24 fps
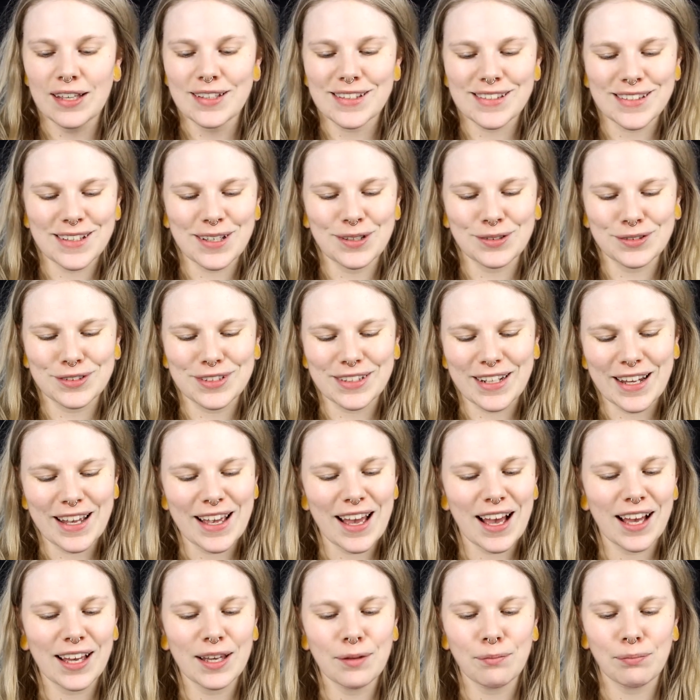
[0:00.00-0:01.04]
So today
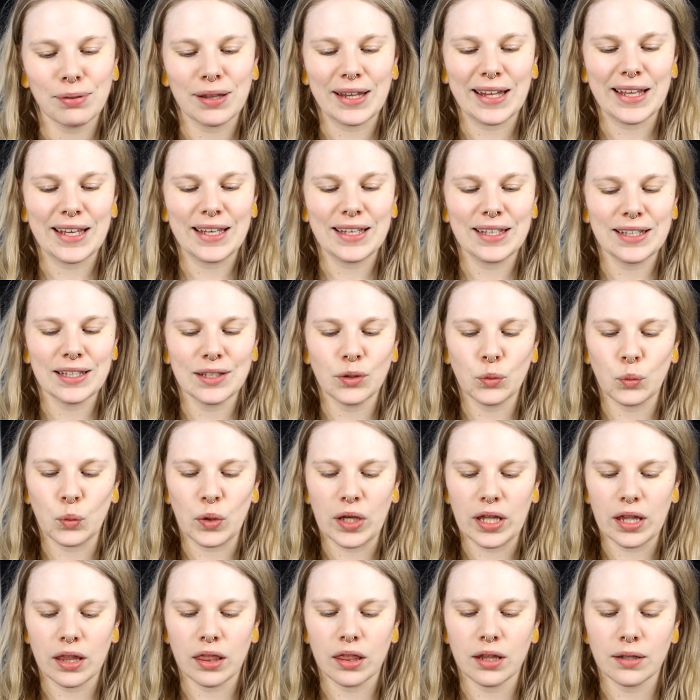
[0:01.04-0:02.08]
I am playing
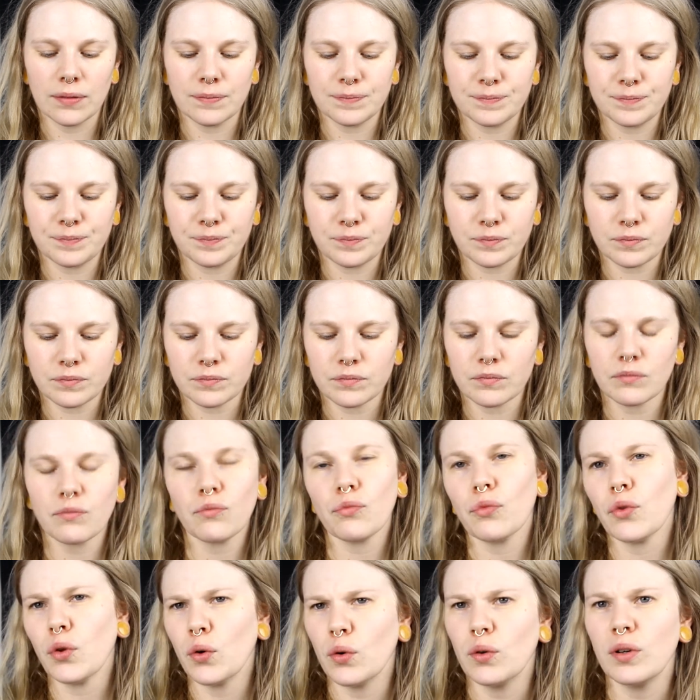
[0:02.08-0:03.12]
with,
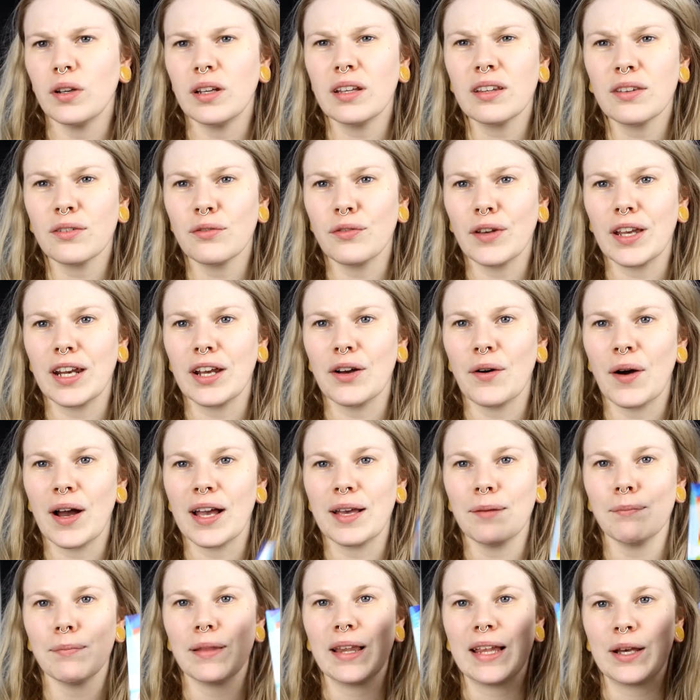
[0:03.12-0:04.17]
on this video I
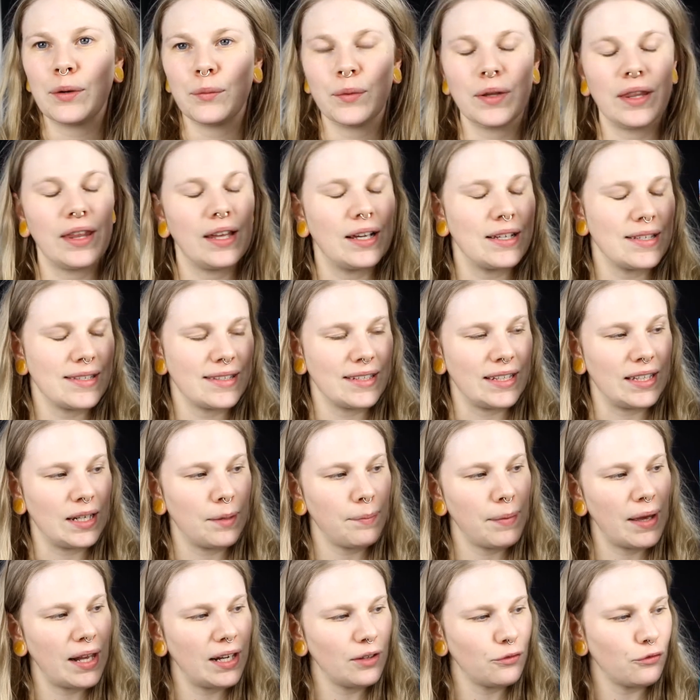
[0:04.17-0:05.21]
am playing with the Hasina
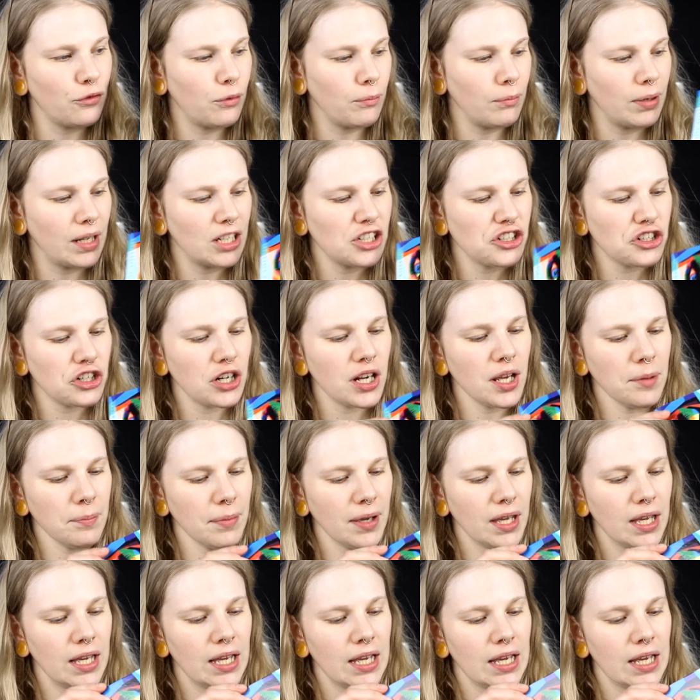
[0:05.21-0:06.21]
palette from Blush Tribe.